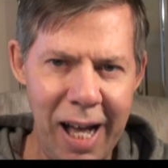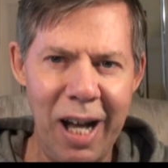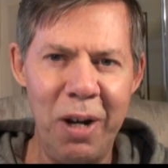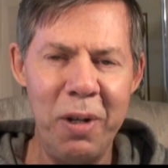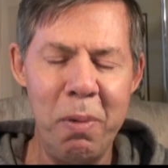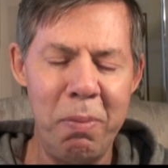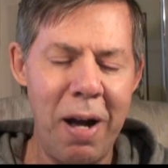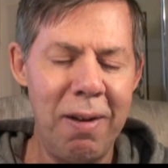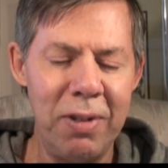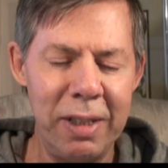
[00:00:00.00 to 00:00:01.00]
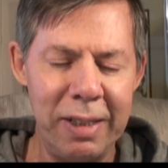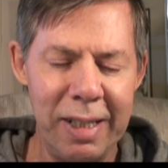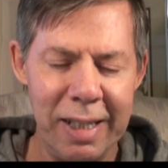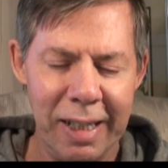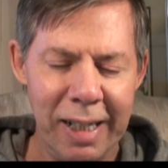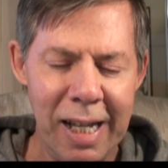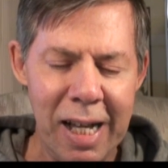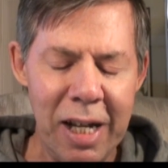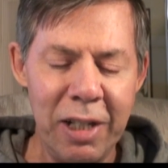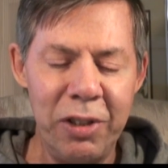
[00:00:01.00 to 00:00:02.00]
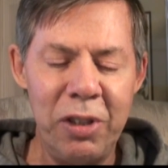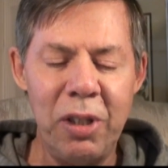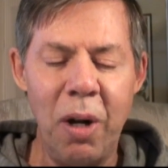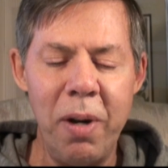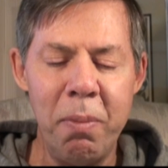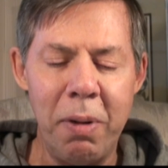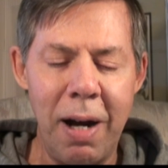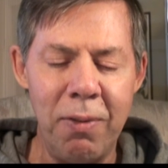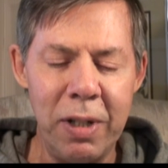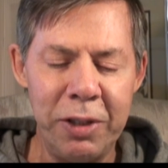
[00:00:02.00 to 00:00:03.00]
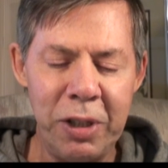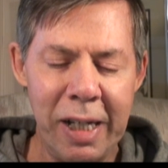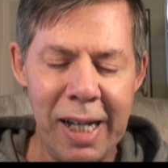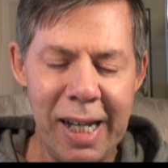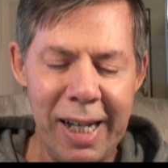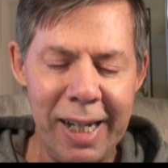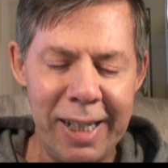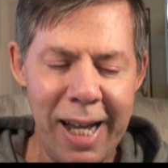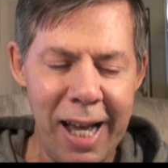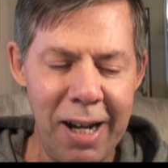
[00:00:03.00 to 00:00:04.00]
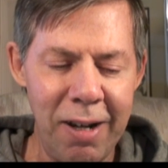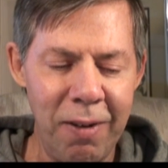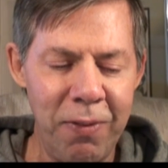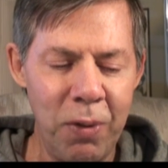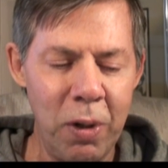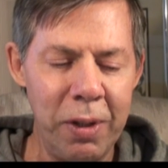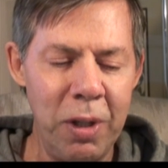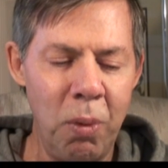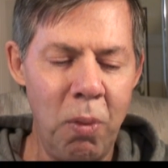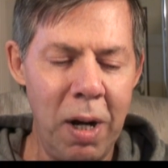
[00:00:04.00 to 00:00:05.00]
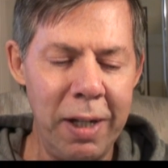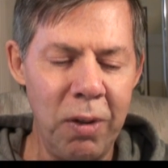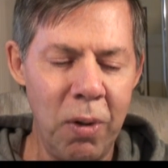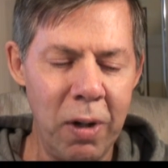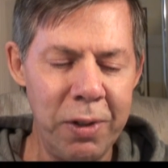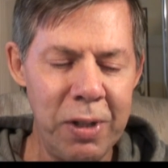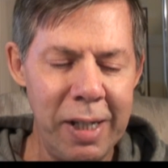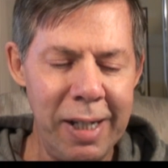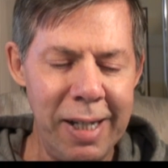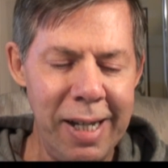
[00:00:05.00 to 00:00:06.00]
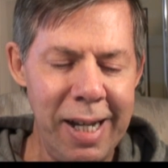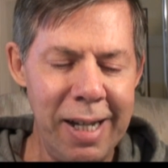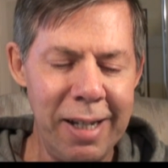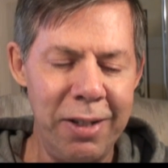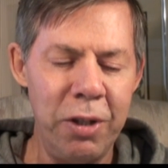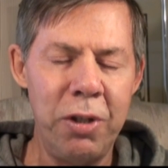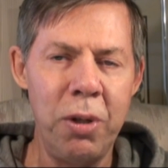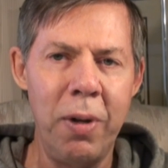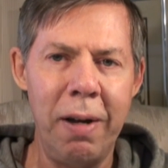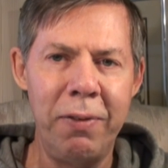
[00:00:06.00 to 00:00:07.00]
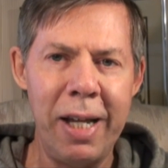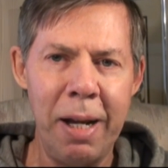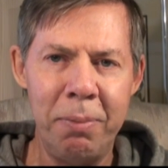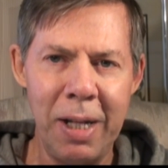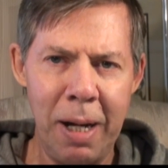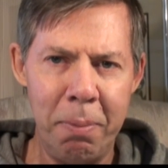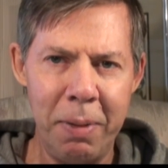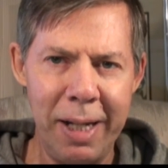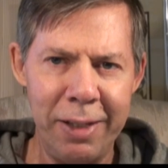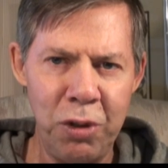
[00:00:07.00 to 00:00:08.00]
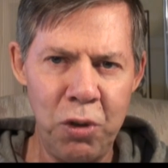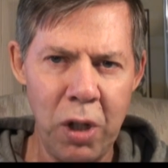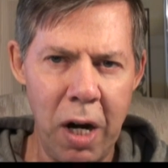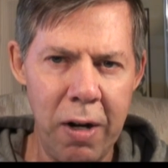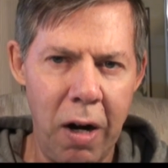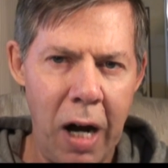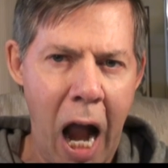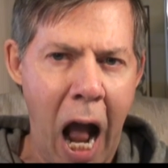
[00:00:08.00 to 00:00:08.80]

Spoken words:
How impoverished is it? So impoverished it cannot afford the one horse it needed to have kept up its charter.